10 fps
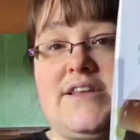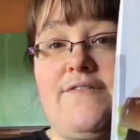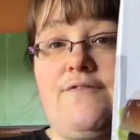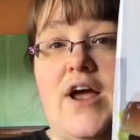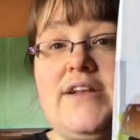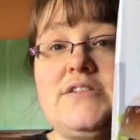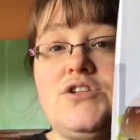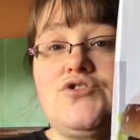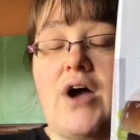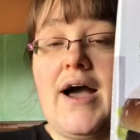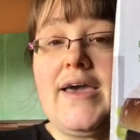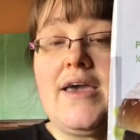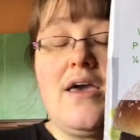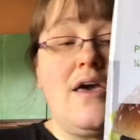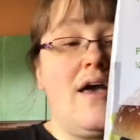different to try.
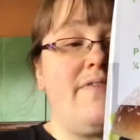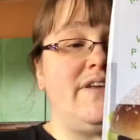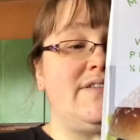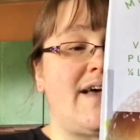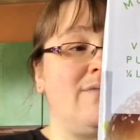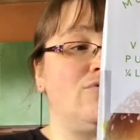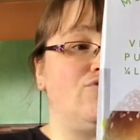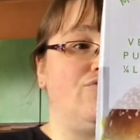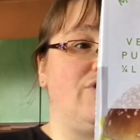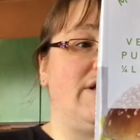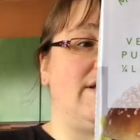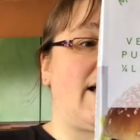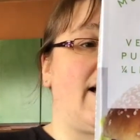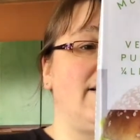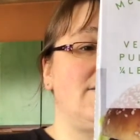They sound really
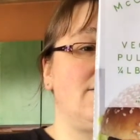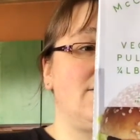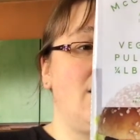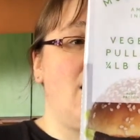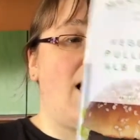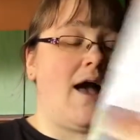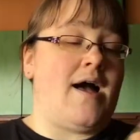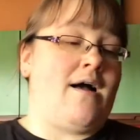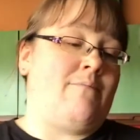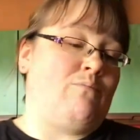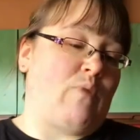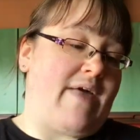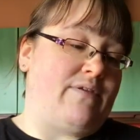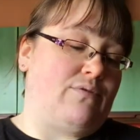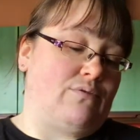nice.
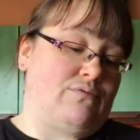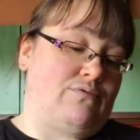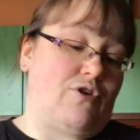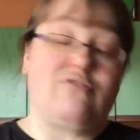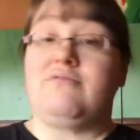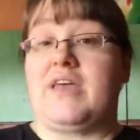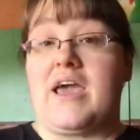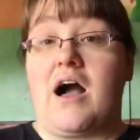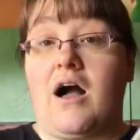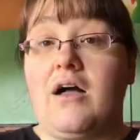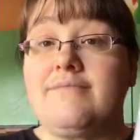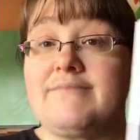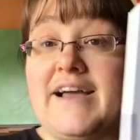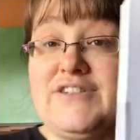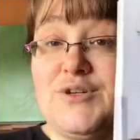Whether or not they are,
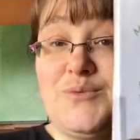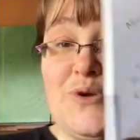I don't